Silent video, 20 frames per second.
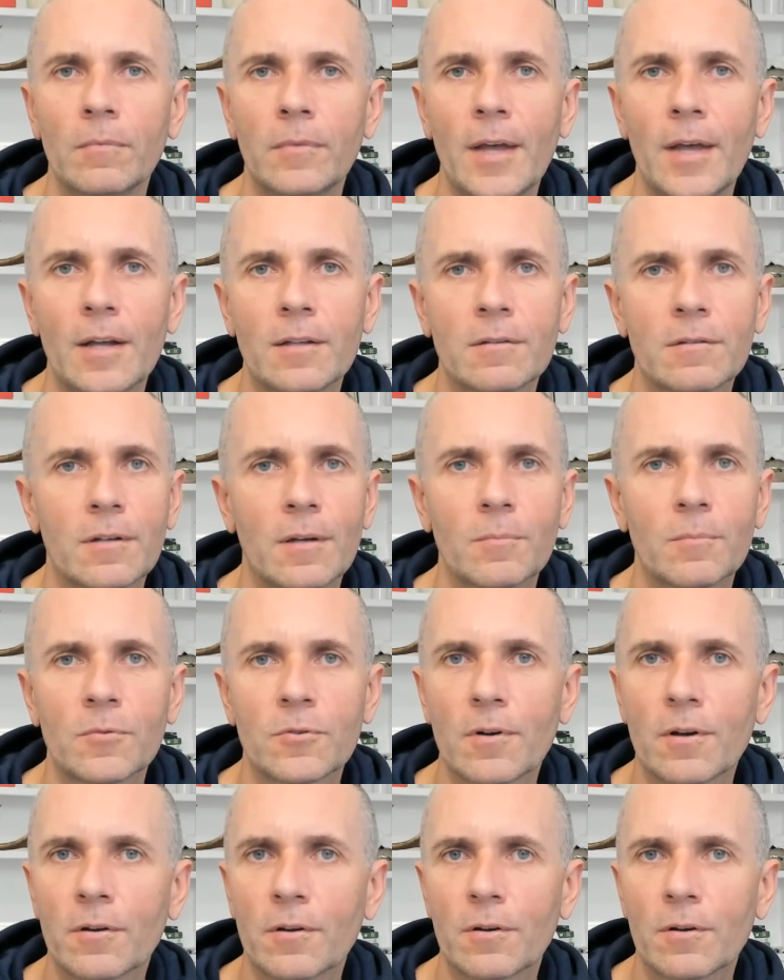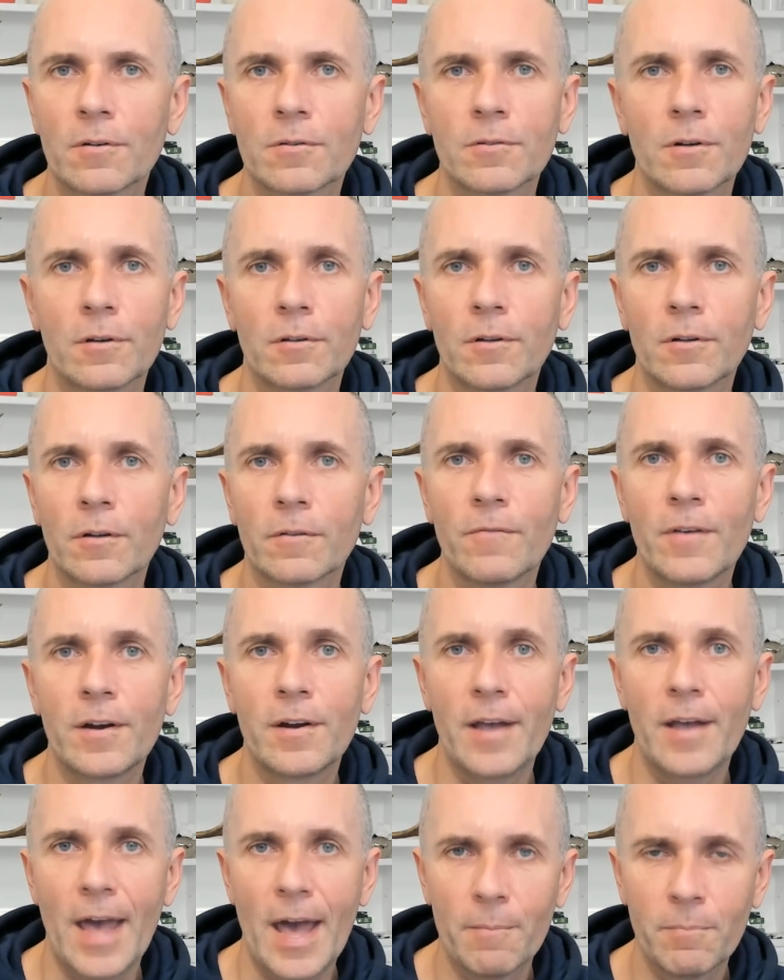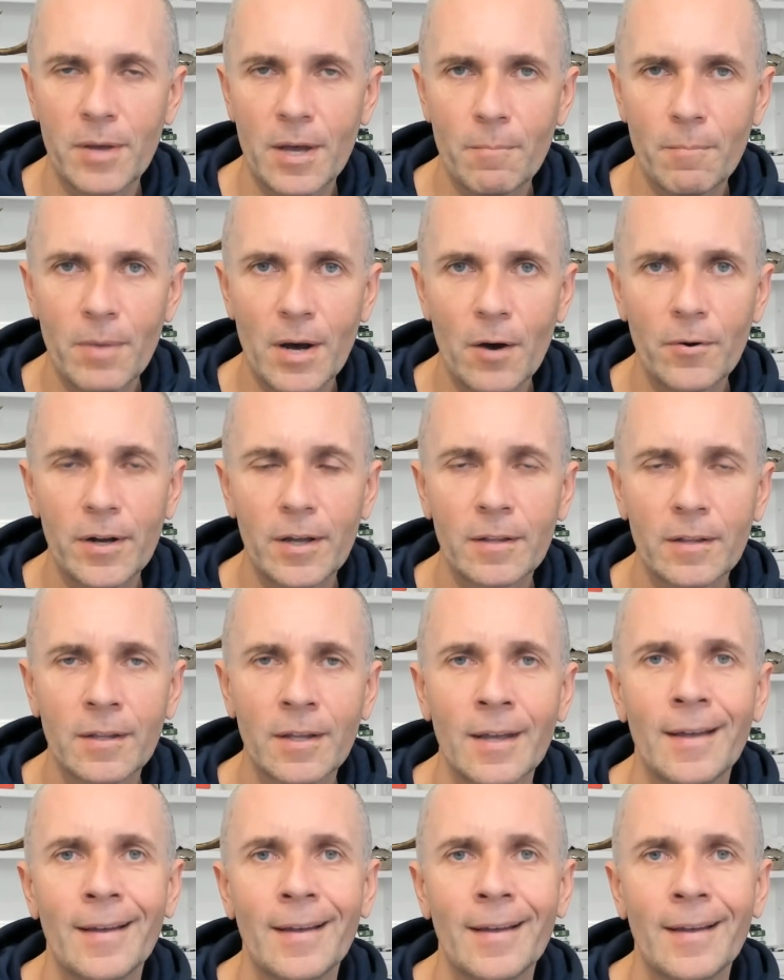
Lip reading: that some truckers are not very happy about it.